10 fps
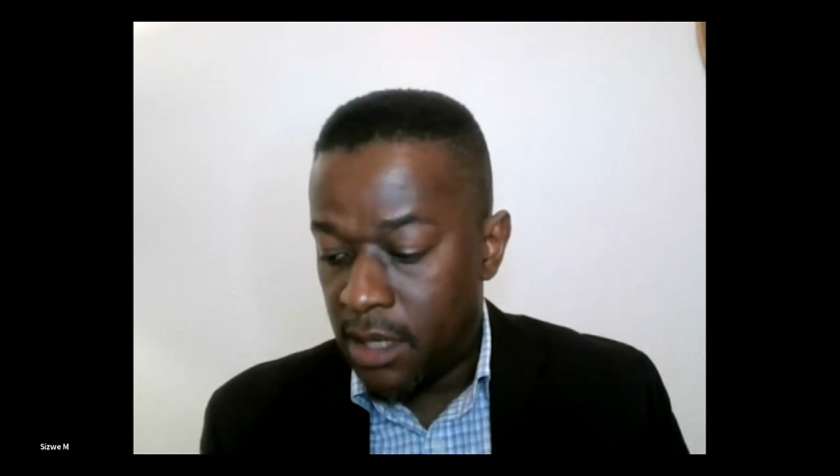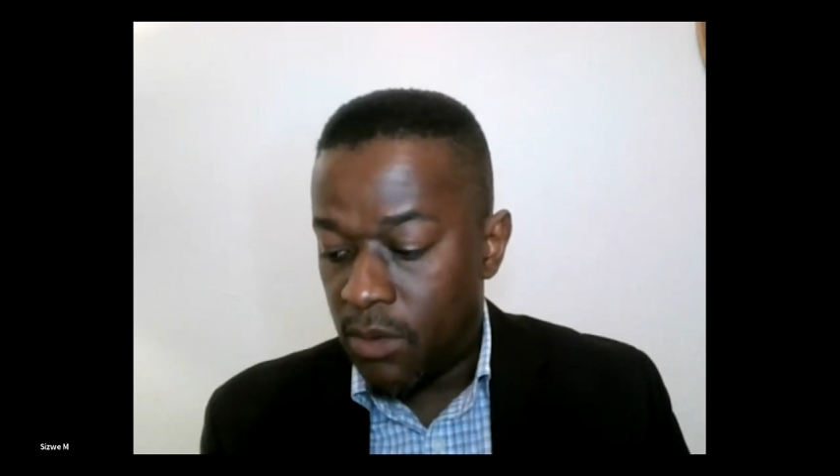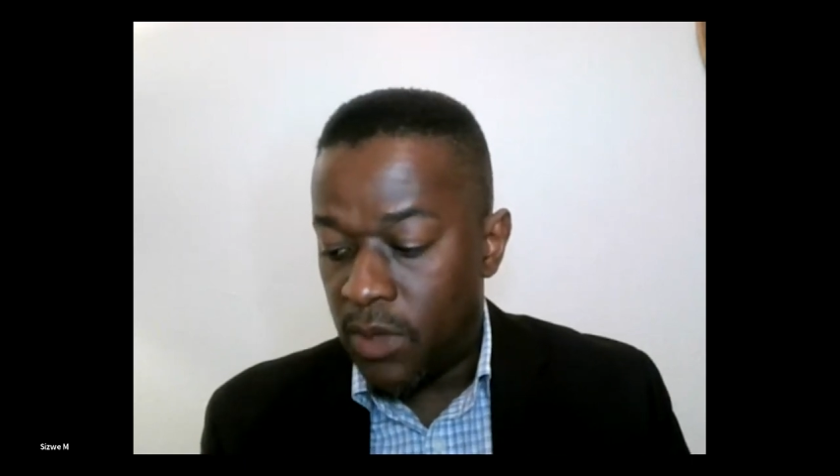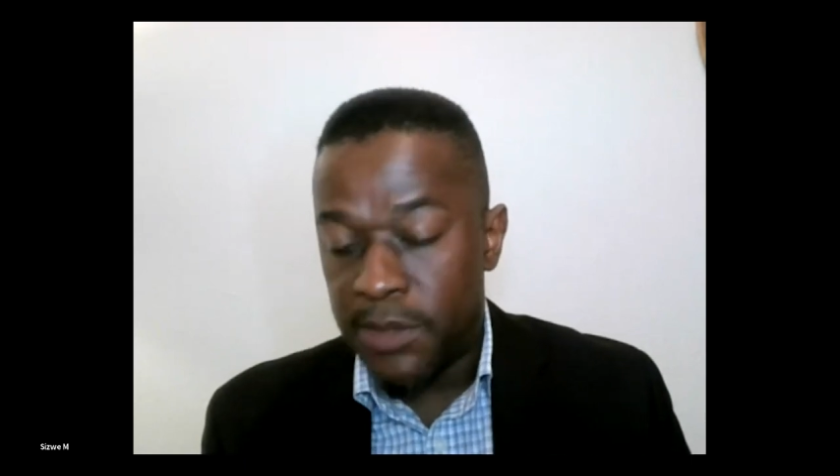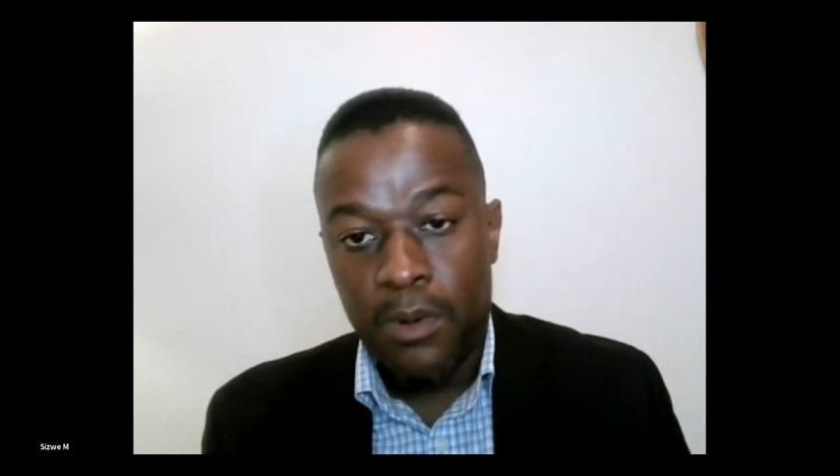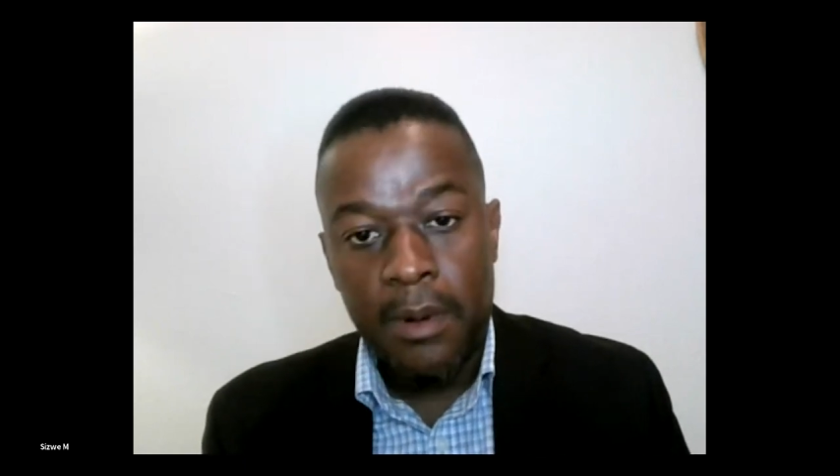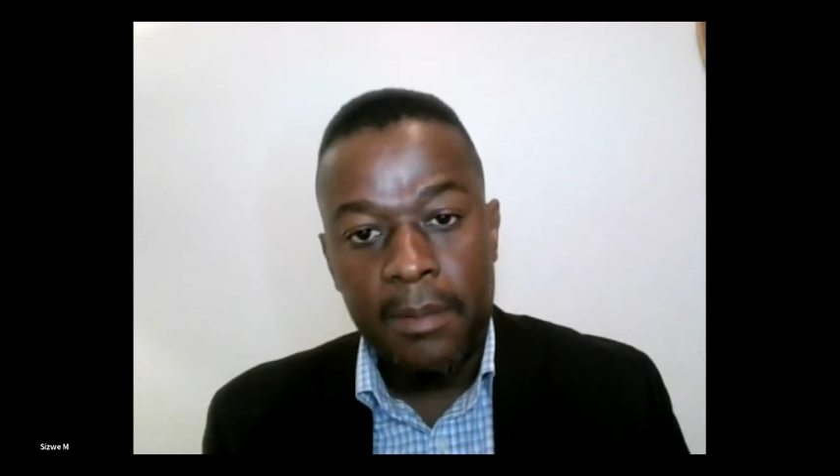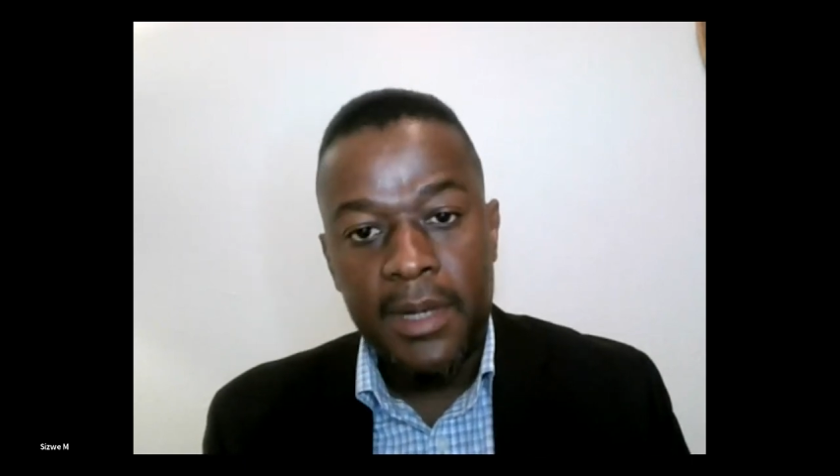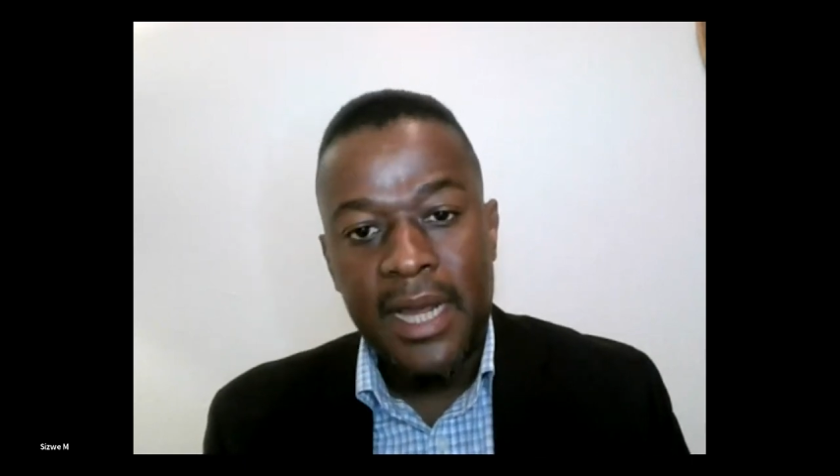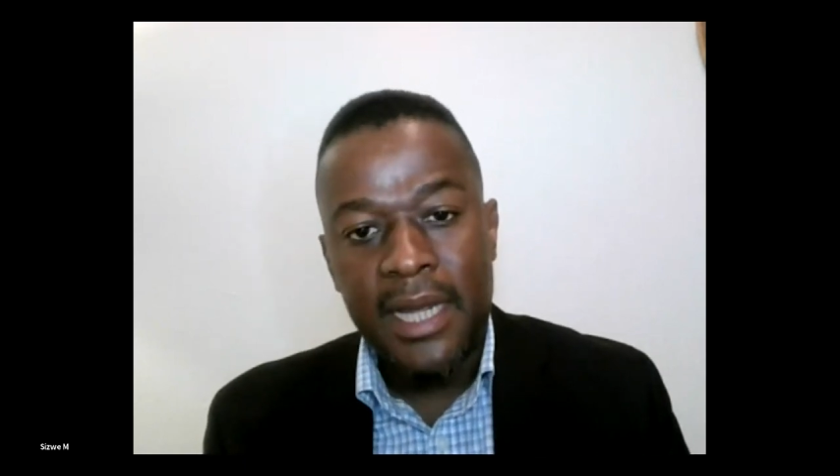was
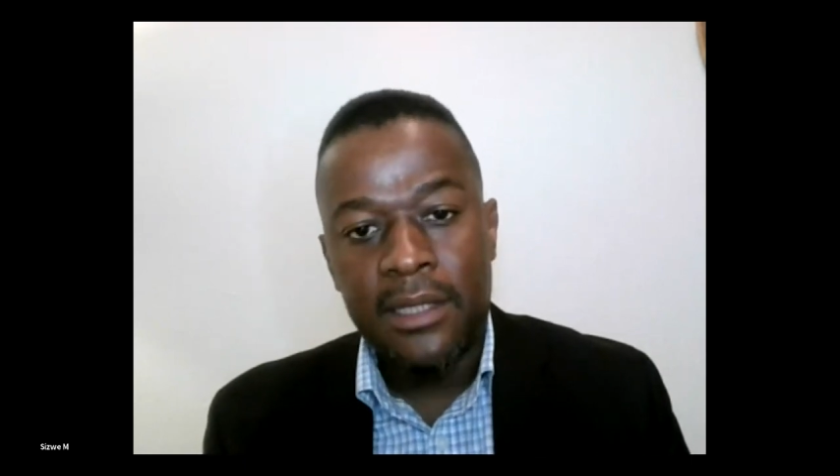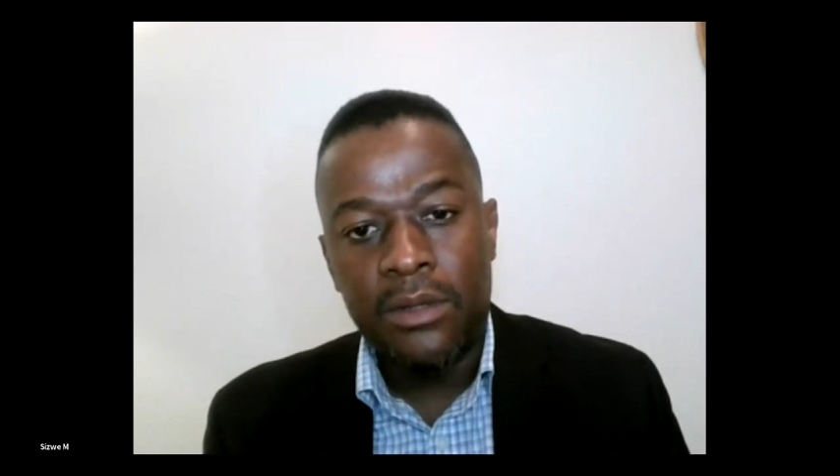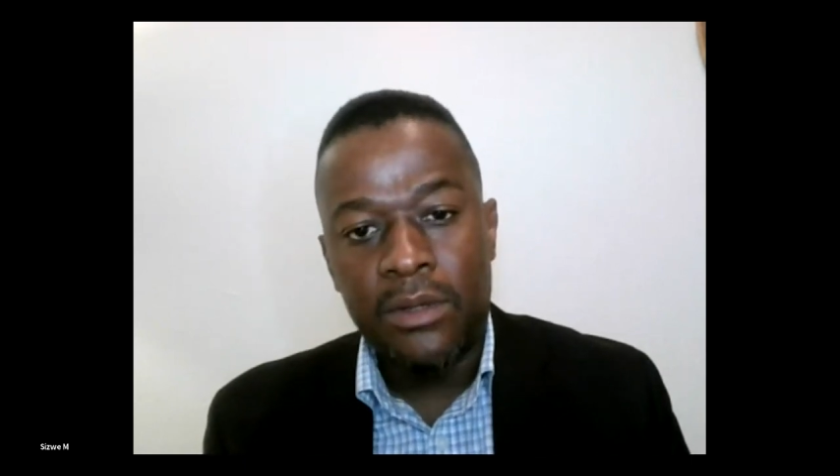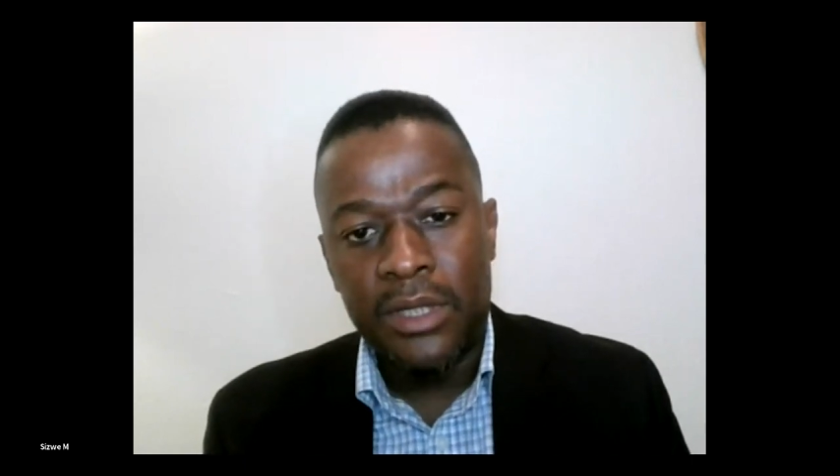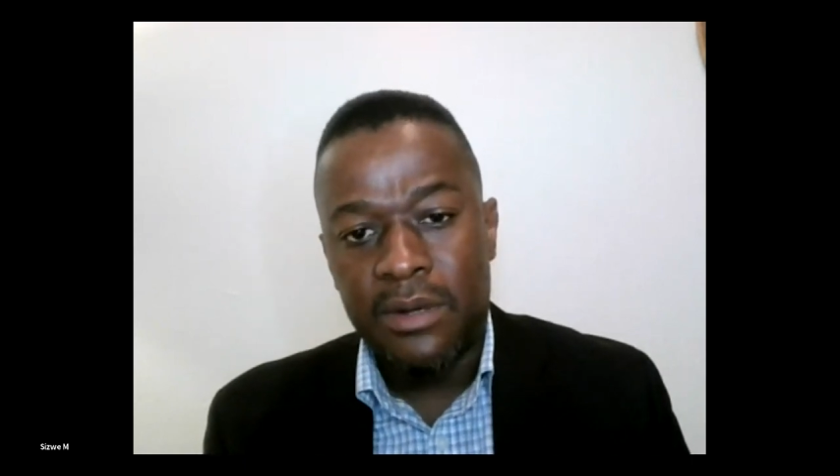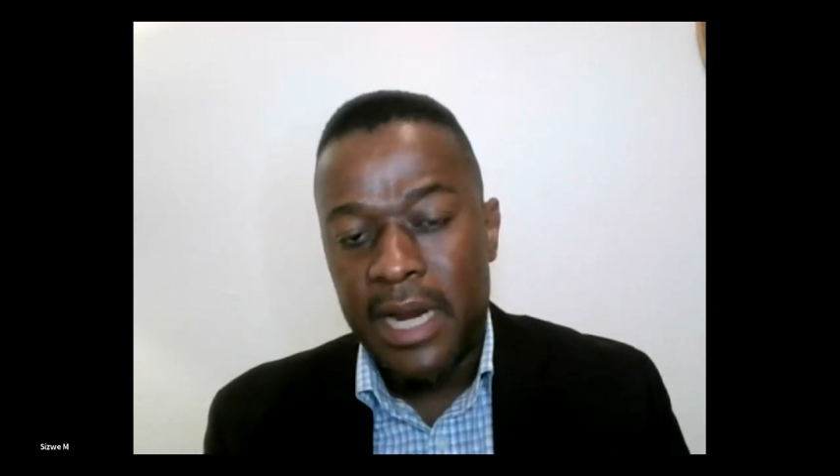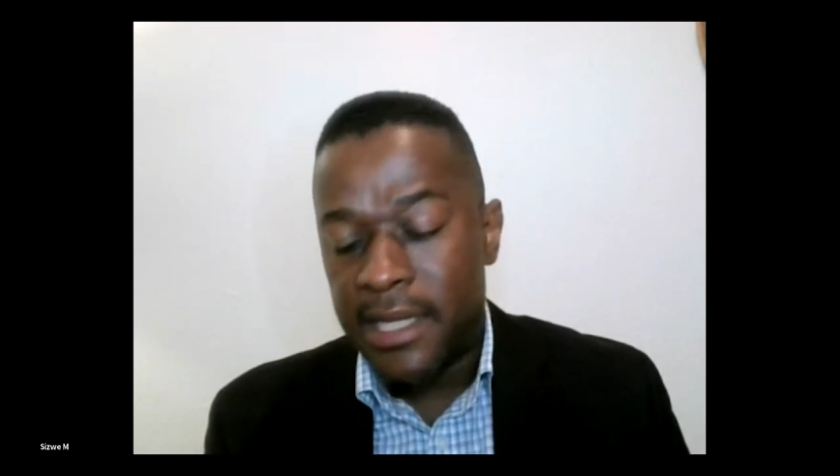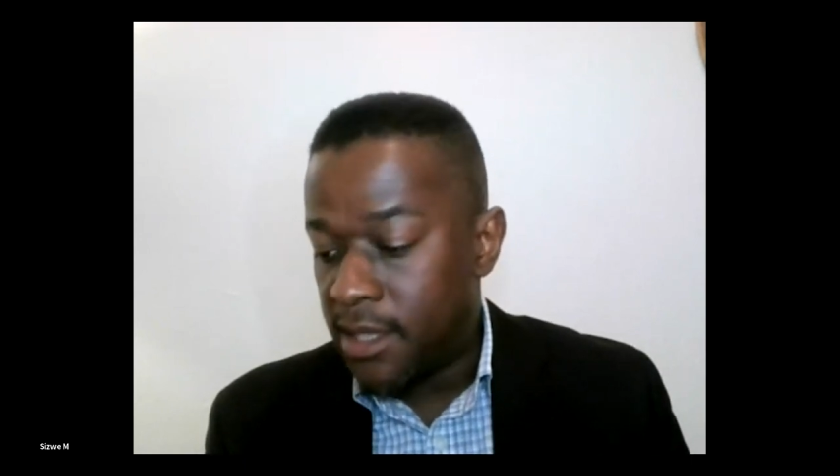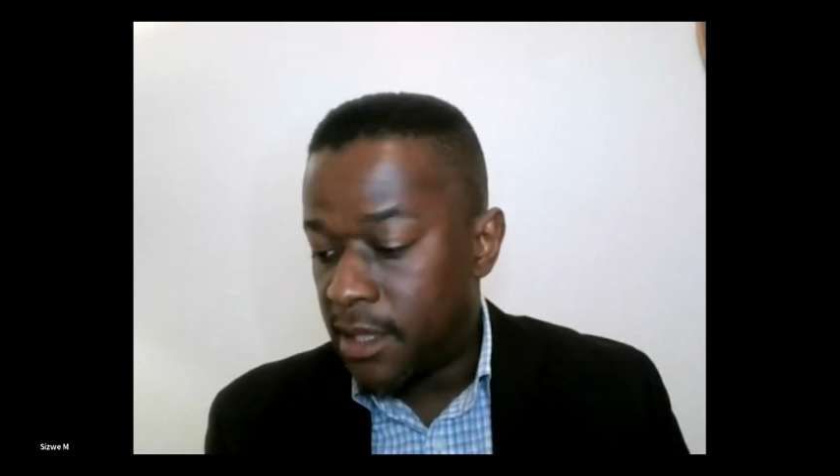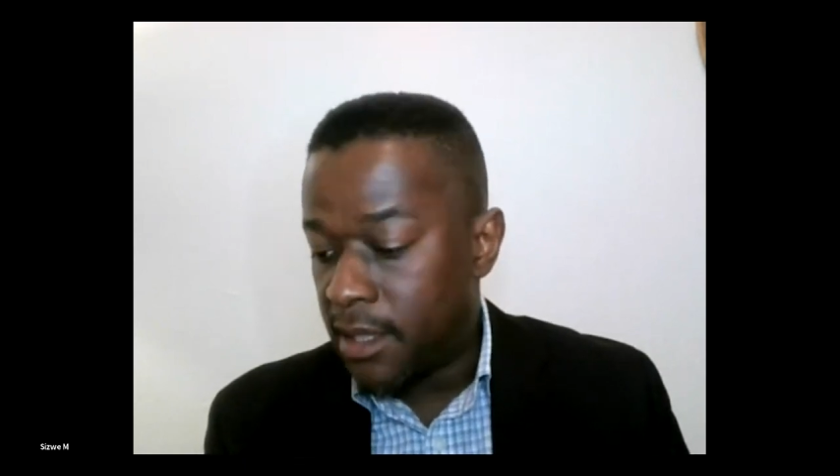probably not
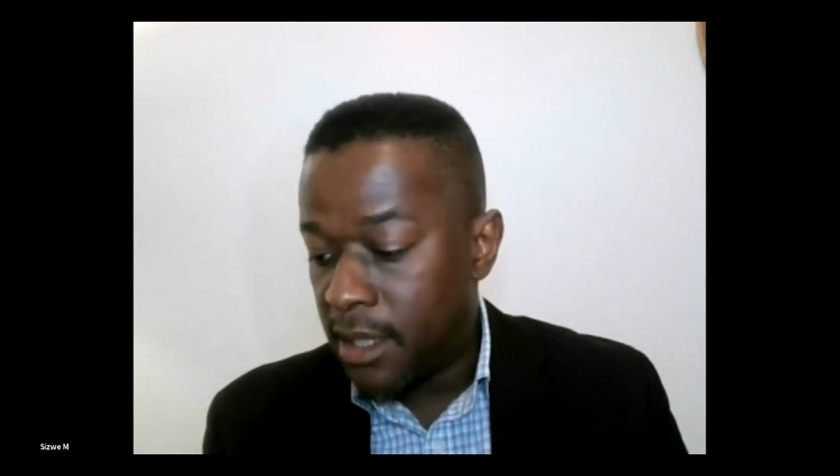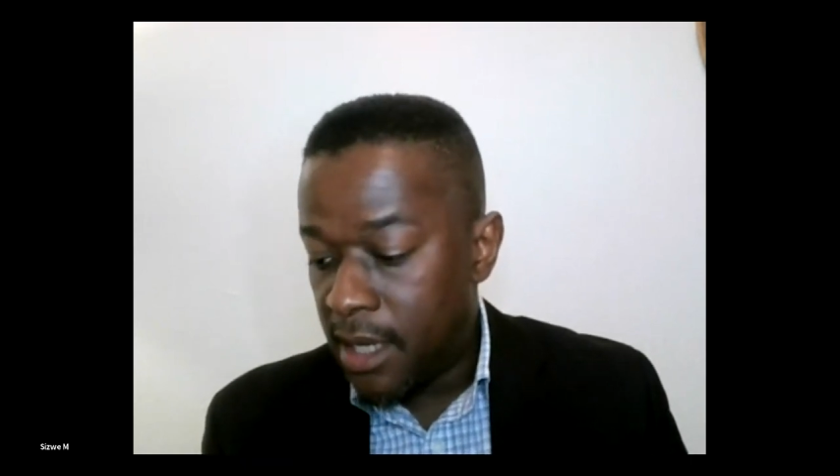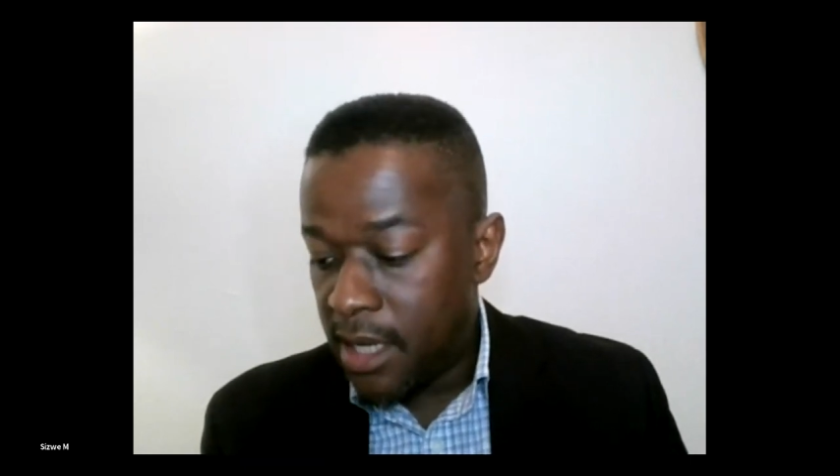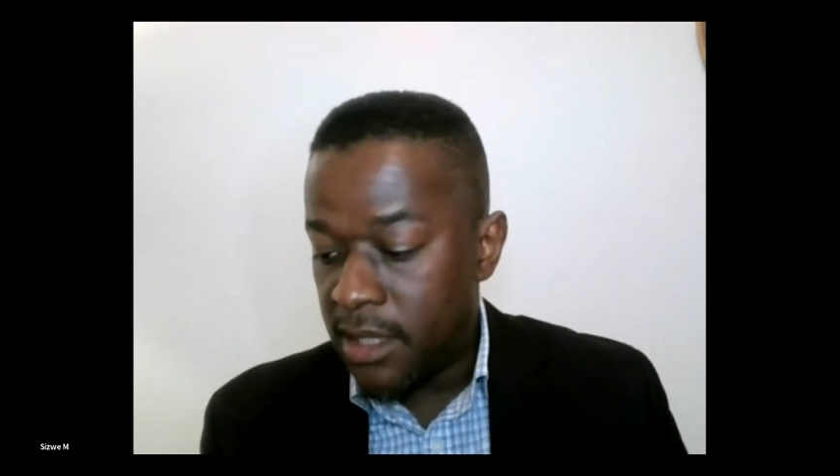writing